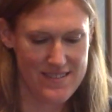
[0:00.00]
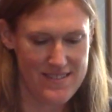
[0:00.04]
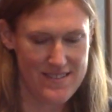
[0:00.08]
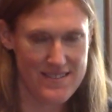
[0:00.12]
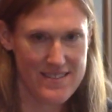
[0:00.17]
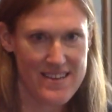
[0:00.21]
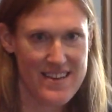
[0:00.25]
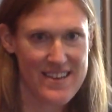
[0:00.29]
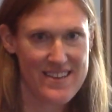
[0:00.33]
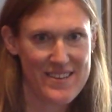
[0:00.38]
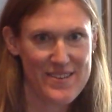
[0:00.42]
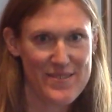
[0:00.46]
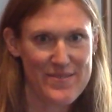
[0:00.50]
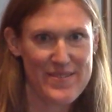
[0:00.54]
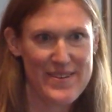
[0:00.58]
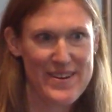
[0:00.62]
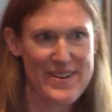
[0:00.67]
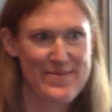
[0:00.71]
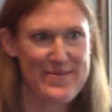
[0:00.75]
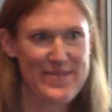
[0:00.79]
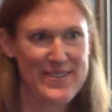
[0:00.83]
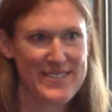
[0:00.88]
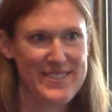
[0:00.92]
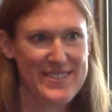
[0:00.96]
Thank you
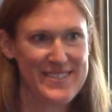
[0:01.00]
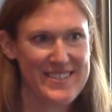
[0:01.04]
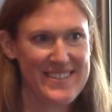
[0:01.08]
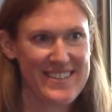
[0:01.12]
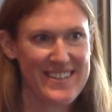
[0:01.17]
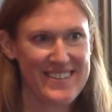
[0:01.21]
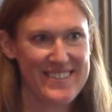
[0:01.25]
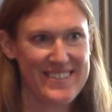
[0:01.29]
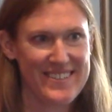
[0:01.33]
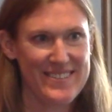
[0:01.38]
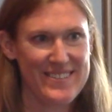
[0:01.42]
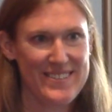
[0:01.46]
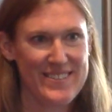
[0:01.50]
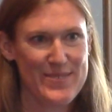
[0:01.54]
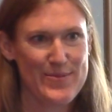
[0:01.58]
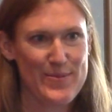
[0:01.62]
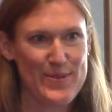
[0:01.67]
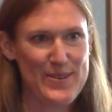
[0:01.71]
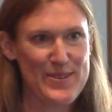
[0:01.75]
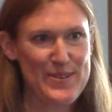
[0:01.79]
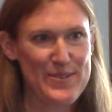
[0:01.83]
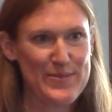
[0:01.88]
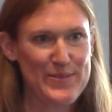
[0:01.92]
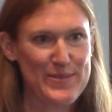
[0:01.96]
very much. It's
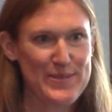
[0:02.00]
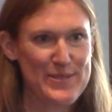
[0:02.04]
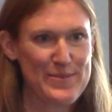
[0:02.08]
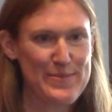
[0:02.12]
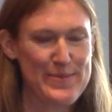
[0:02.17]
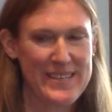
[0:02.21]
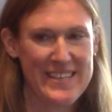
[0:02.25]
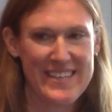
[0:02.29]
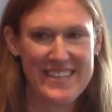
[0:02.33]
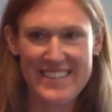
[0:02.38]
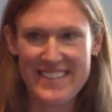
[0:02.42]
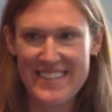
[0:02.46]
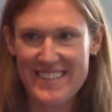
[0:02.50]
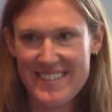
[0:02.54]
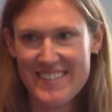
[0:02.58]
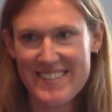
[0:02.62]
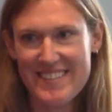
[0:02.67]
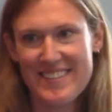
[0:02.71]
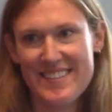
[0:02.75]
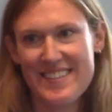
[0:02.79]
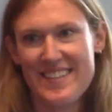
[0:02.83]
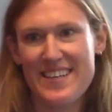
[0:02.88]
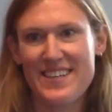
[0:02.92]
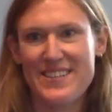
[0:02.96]
wonderful to be here,
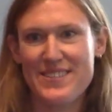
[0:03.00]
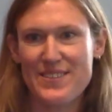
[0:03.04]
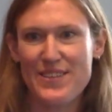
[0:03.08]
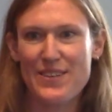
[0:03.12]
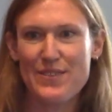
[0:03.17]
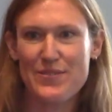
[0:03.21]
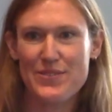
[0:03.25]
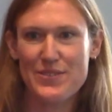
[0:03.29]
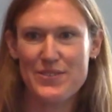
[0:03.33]
and thanks all for